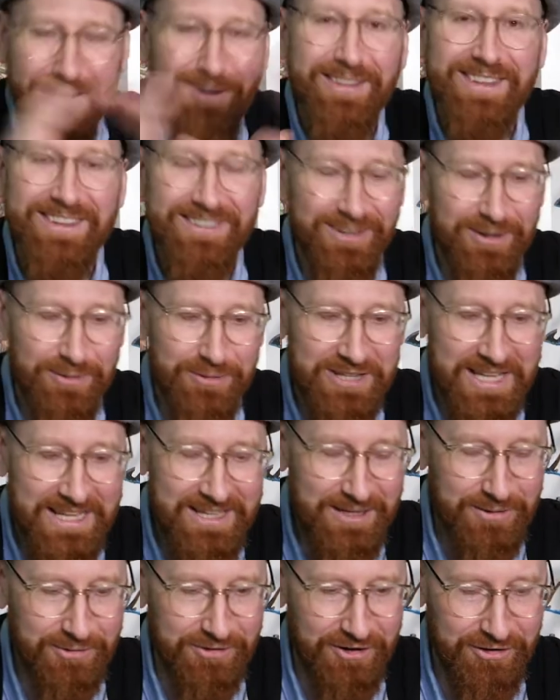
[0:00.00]
of these little
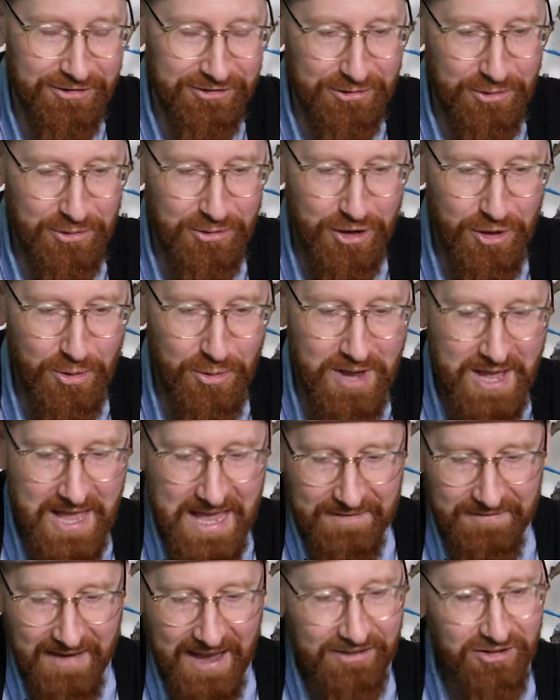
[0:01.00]
details are so cool.
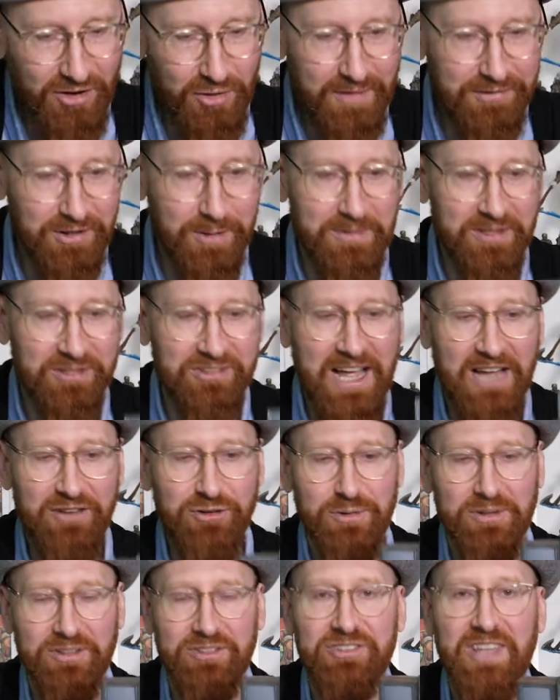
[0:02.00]
If I actually lift up the
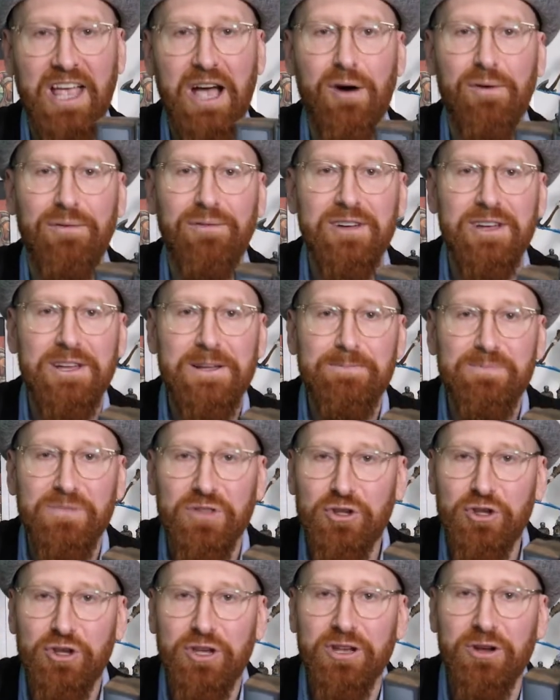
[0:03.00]
statue itself,
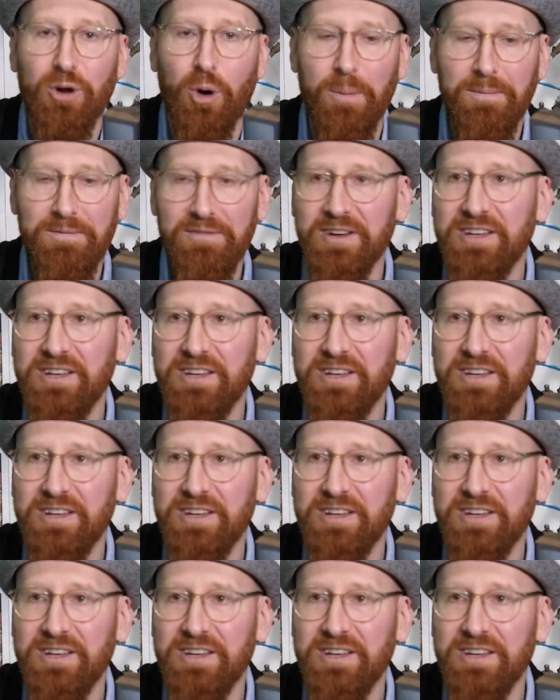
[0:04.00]
you can hopefully